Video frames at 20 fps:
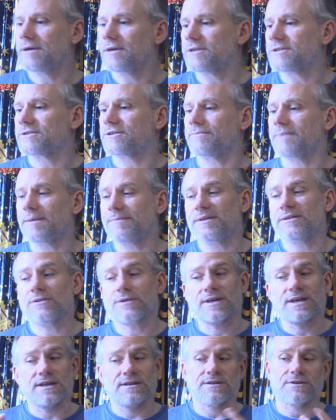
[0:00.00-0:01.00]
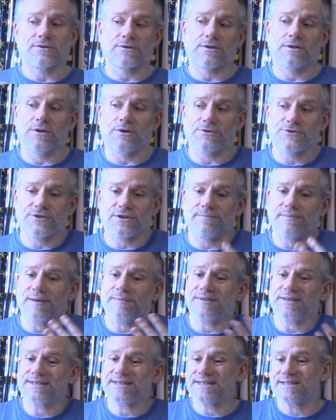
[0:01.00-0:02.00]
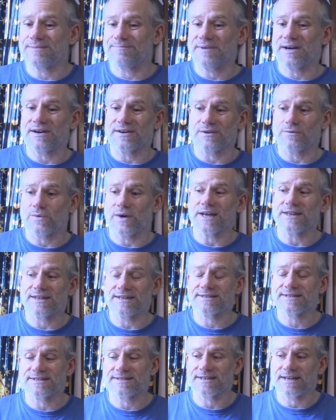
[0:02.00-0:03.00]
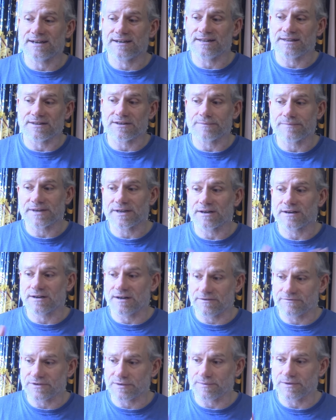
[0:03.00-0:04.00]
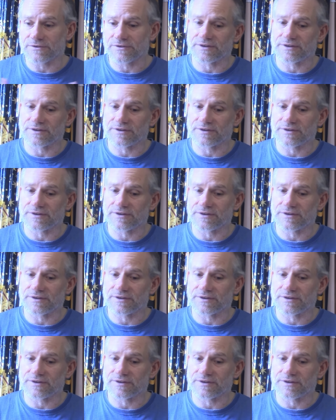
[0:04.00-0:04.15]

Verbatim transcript: So maybe looking a little closer, maybe this is a part of why this is a little bit uncomfortable.